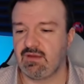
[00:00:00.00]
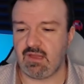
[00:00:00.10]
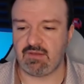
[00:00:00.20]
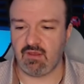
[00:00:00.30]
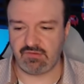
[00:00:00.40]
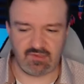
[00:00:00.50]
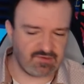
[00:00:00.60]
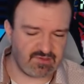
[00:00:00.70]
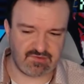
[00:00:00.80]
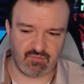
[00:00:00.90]
Now he also
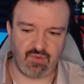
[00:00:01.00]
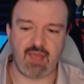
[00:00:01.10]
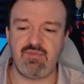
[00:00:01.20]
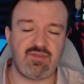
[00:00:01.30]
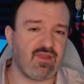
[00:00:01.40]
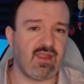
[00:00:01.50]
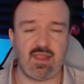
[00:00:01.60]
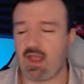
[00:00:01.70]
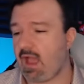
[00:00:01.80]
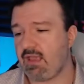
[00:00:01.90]
has this web
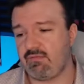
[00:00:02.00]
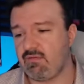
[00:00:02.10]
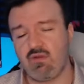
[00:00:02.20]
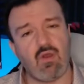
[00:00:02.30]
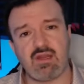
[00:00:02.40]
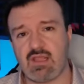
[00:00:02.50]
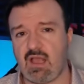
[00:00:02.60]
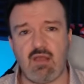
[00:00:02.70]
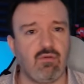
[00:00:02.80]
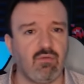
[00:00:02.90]
thing, and I have no idea
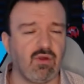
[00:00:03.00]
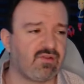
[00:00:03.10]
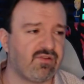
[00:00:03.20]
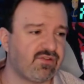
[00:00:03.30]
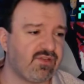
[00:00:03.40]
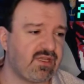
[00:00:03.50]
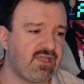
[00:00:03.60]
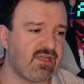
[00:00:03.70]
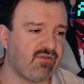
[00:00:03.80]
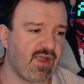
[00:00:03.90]
how it works. It looks like
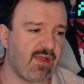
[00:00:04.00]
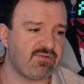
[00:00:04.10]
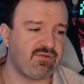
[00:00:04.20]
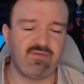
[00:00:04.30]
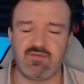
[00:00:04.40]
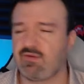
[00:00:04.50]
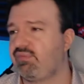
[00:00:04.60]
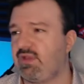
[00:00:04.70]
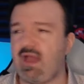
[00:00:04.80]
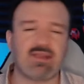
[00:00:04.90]
he grabs you, even if you're
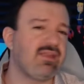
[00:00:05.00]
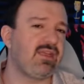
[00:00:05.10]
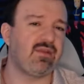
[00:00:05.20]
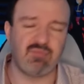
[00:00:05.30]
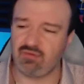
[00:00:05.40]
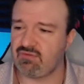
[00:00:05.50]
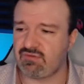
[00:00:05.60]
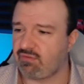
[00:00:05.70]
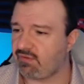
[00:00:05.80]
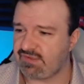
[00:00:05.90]
blocking, he can pull you
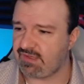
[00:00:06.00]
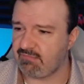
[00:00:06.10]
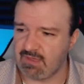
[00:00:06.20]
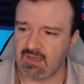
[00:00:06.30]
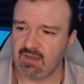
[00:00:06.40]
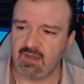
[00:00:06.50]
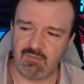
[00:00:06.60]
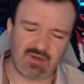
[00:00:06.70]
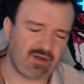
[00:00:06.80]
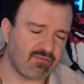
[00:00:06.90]
towards him
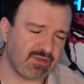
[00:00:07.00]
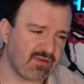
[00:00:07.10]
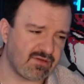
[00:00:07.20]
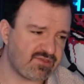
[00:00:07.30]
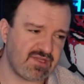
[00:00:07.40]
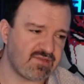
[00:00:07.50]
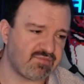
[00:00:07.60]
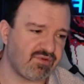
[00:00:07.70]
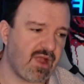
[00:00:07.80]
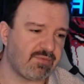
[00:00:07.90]
but I don't really understand his
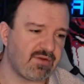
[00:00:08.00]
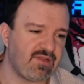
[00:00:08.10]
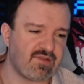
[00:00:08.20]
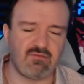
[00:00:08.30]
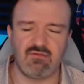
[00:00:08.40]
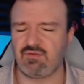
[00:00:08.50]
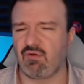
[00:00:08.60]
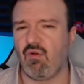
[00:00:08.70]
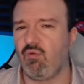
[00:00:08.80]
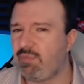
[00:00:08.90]
properties. I don't know if
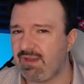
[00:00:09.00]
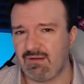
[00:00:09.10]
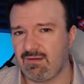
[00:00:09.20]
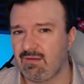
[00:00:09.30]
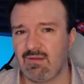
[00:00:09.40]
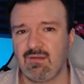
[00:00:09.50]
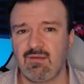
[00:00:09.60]
you're open